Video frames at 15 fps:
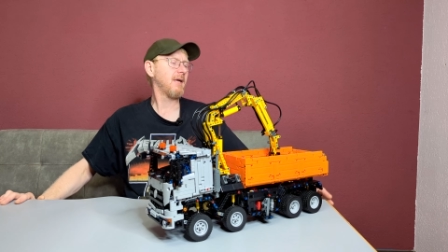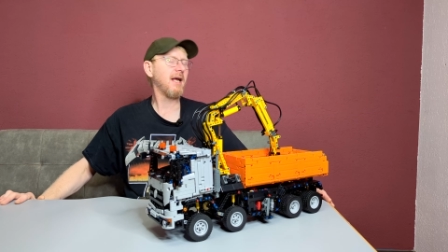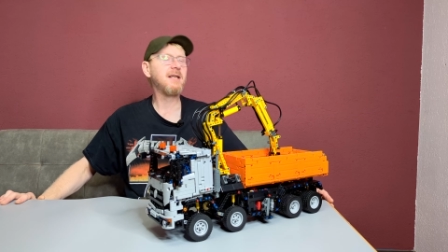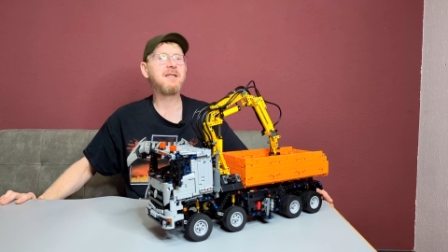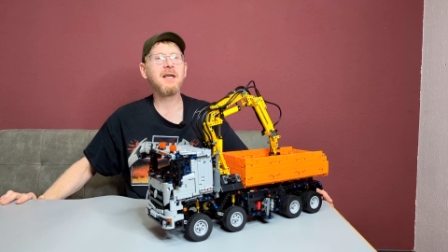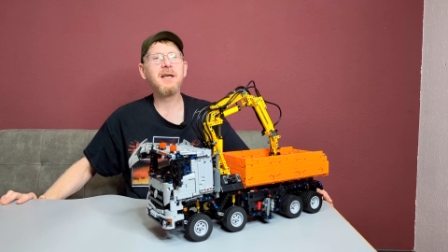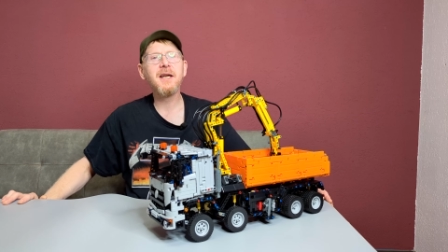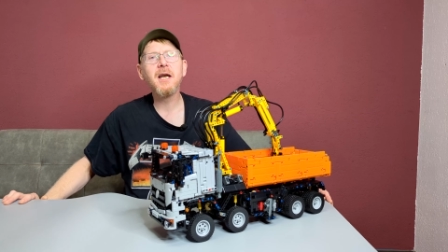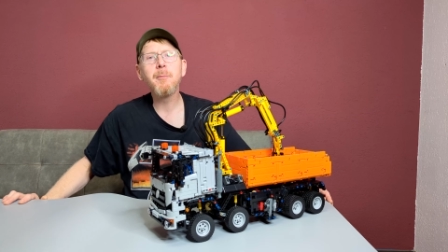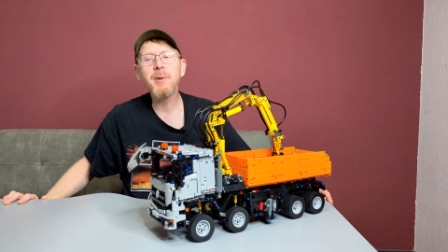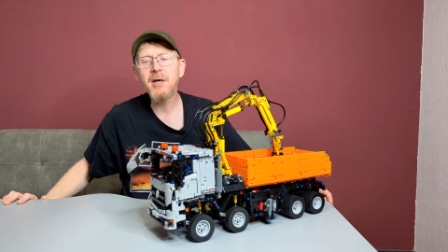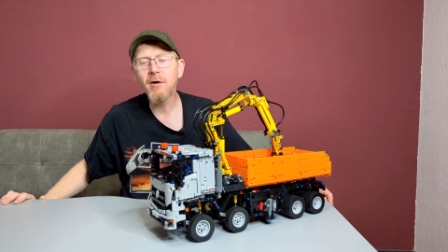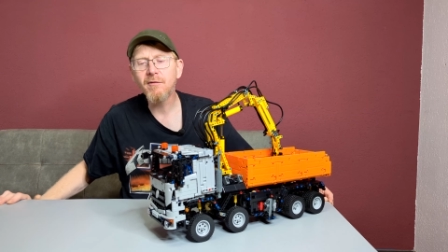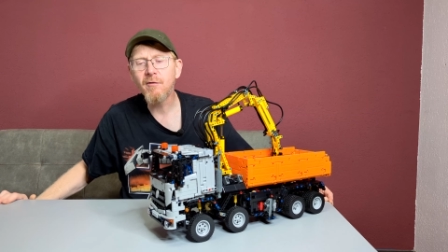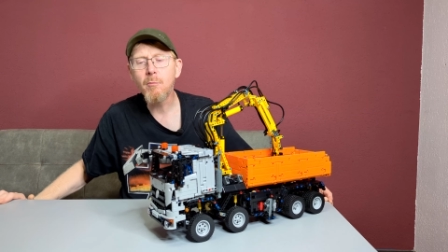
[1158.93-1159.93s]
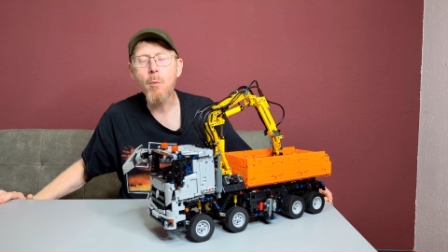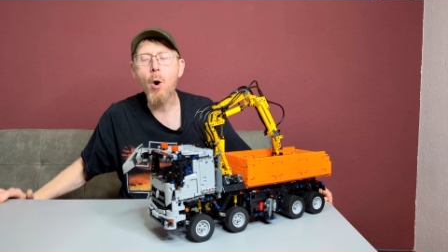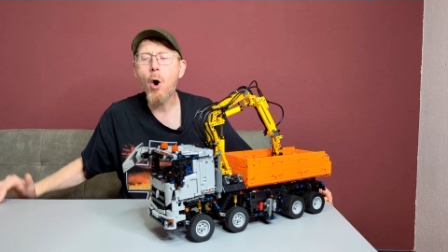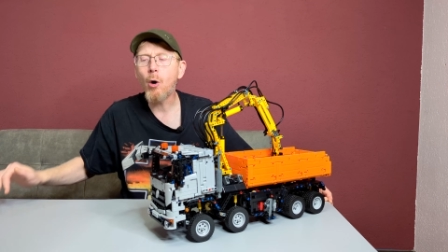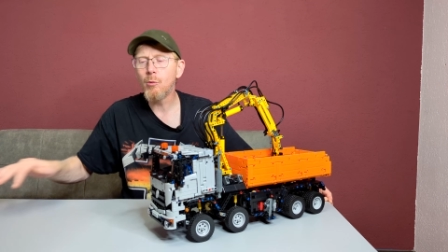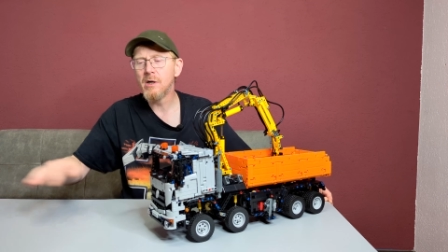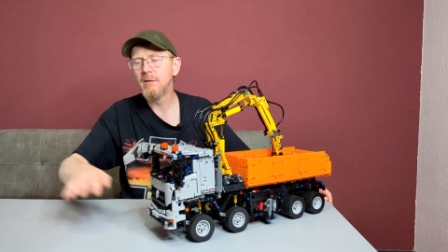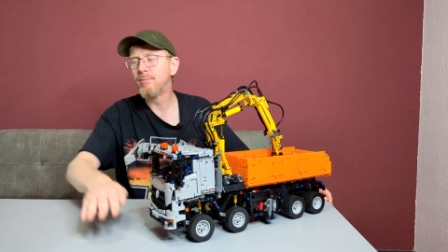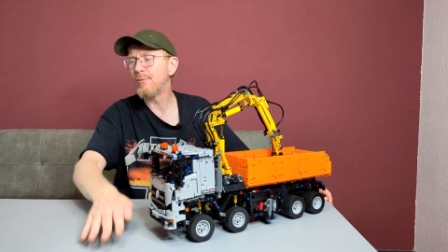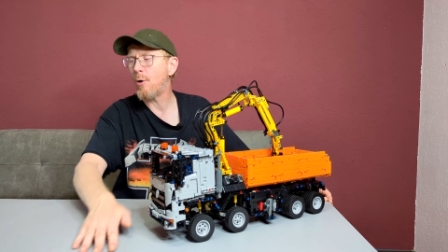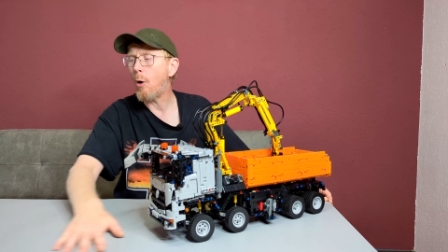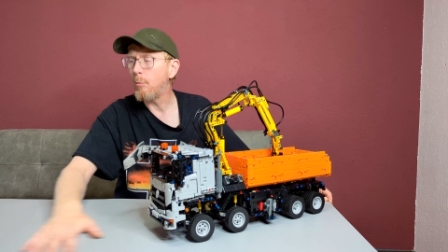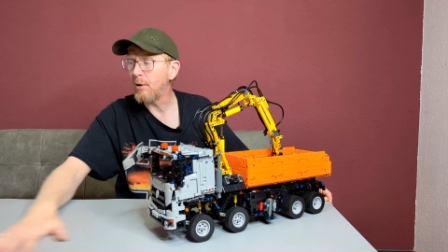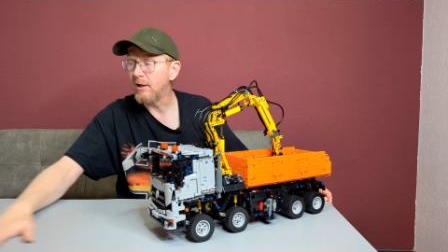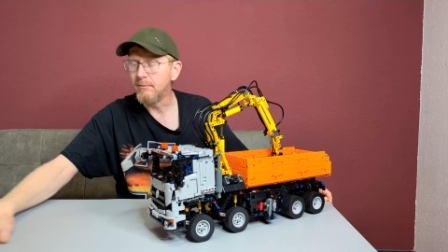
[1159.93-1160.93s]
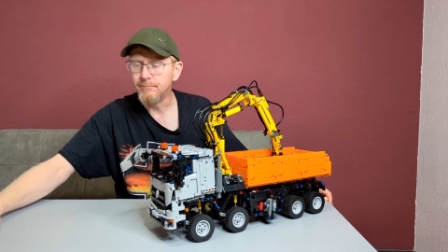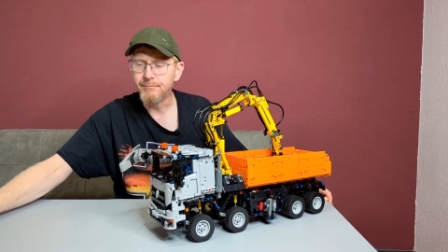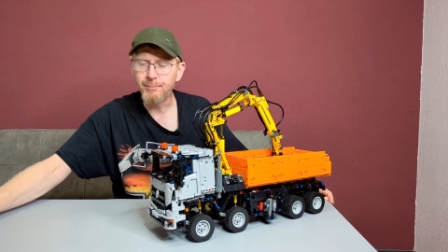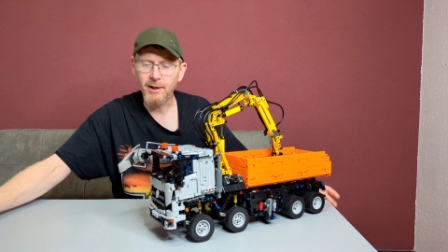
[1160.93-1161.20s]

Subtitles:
it's a little bit of a moral problem,